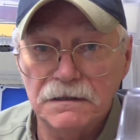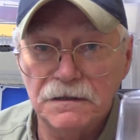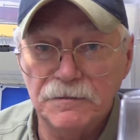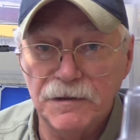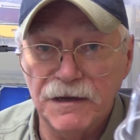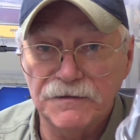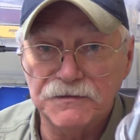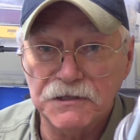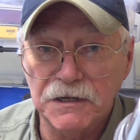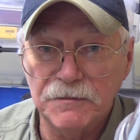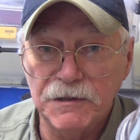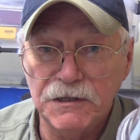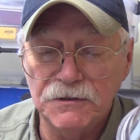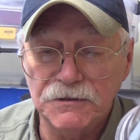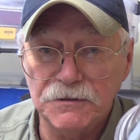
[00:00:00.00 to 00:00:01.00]
you may have seen
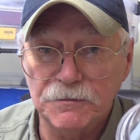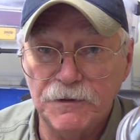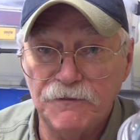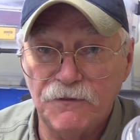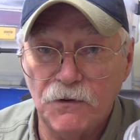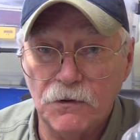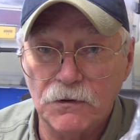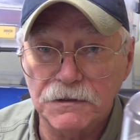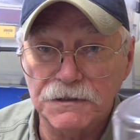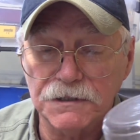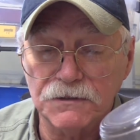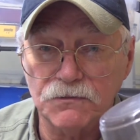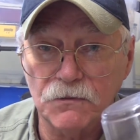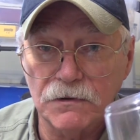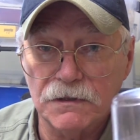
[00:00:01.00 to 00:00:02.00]
me use them before, it's
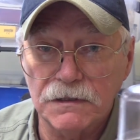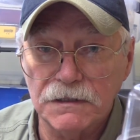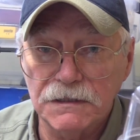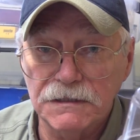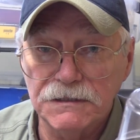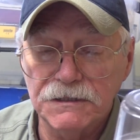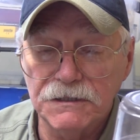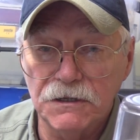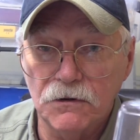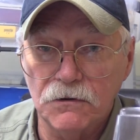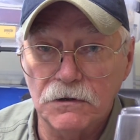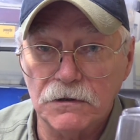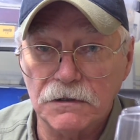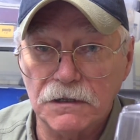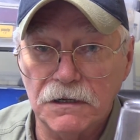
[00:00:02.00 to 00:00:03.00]
just one of these
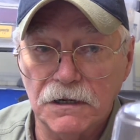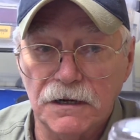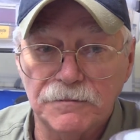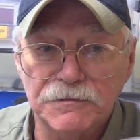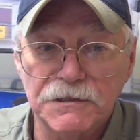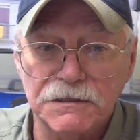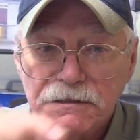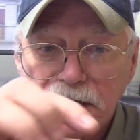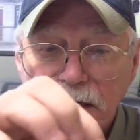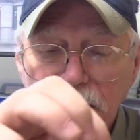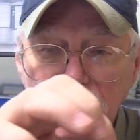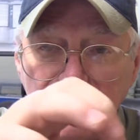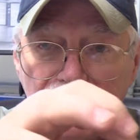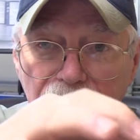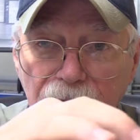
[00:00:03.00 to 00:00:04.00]
yogurt cups. It's got a
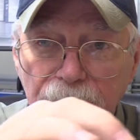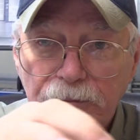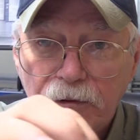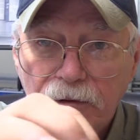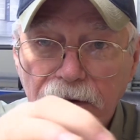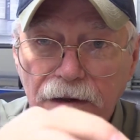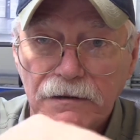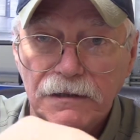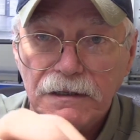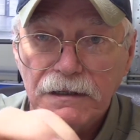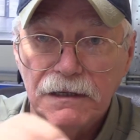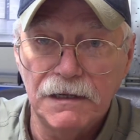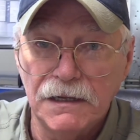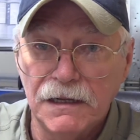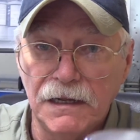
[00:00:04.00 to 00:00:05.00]
little lip around it.
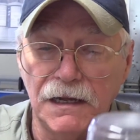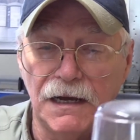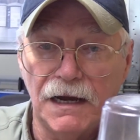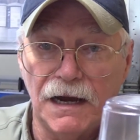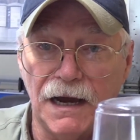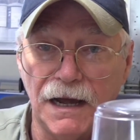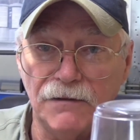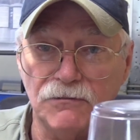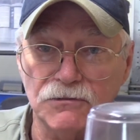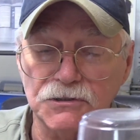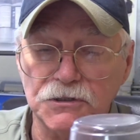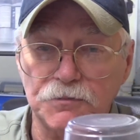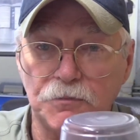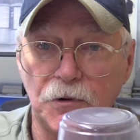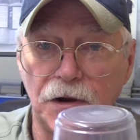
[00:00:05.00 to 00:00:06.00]
I will
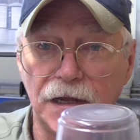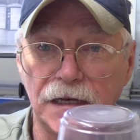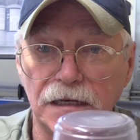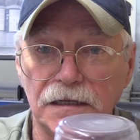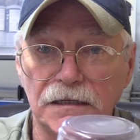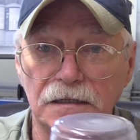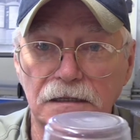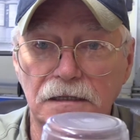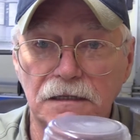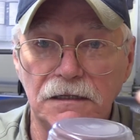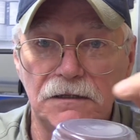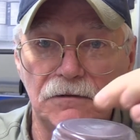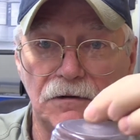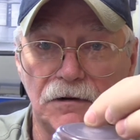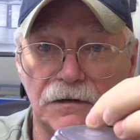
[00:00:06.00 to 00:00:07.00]
spread a little
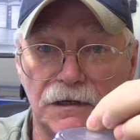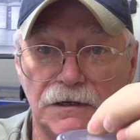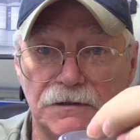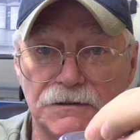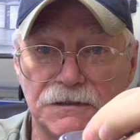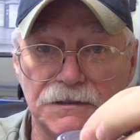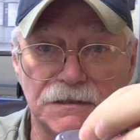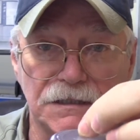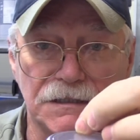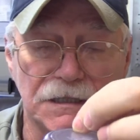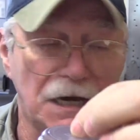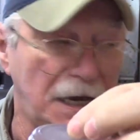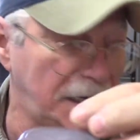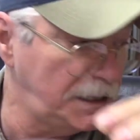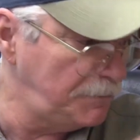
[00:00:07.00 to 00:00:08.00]
glue on here, just a
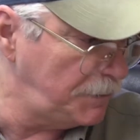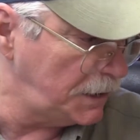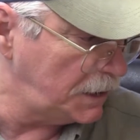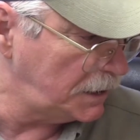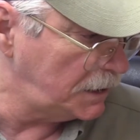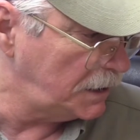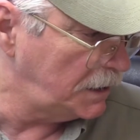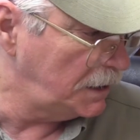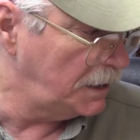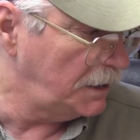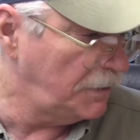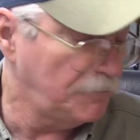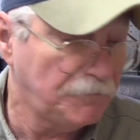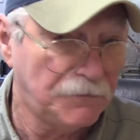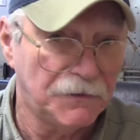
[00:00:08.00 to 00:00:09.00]
tiny bit,
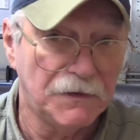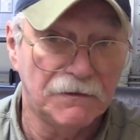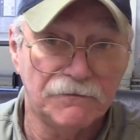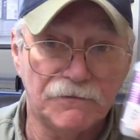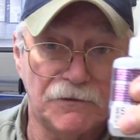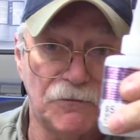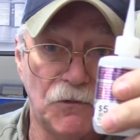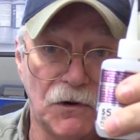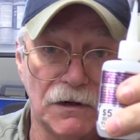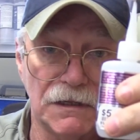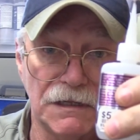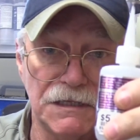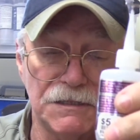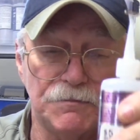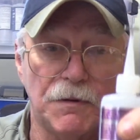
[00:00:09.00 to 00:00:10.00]
from one of
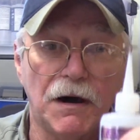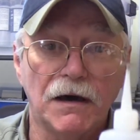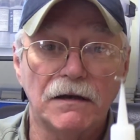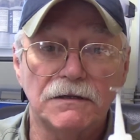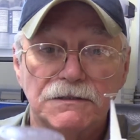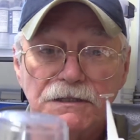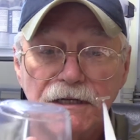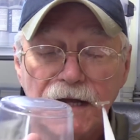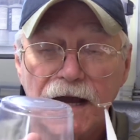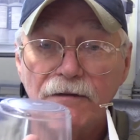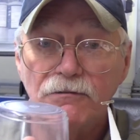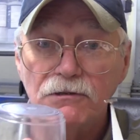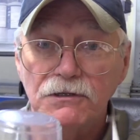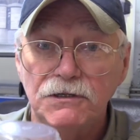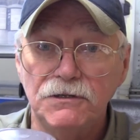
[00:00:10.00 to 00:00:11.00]
these bottles, and I
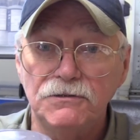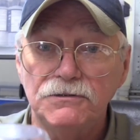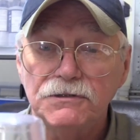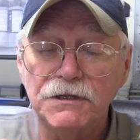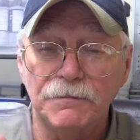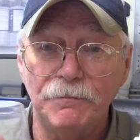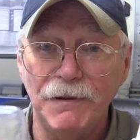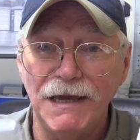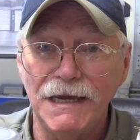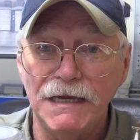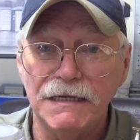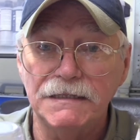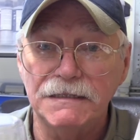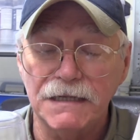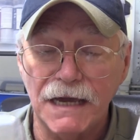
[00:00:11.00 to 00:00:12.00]
will use the
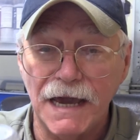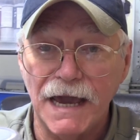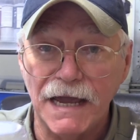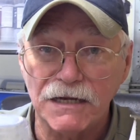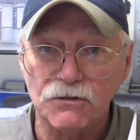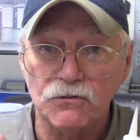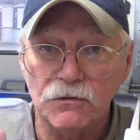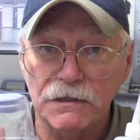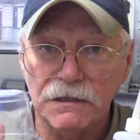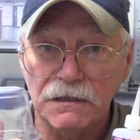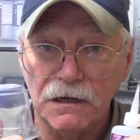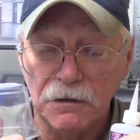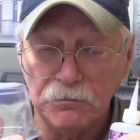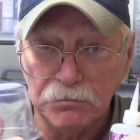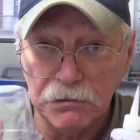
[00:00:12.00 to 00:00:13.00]
pen to actually
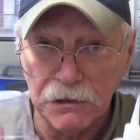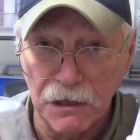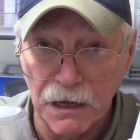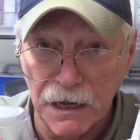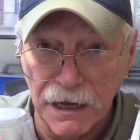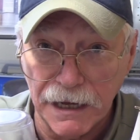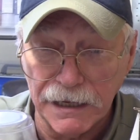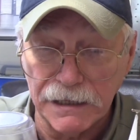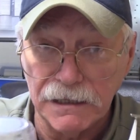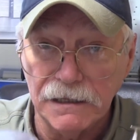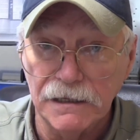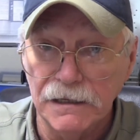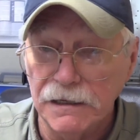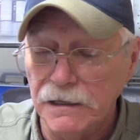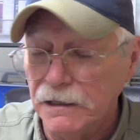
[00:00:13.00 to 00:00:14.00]
apply
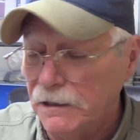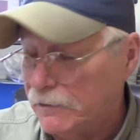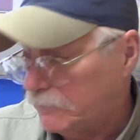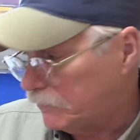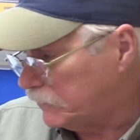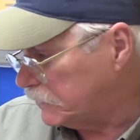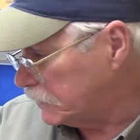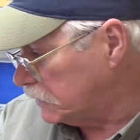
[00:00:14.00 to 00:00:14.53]
the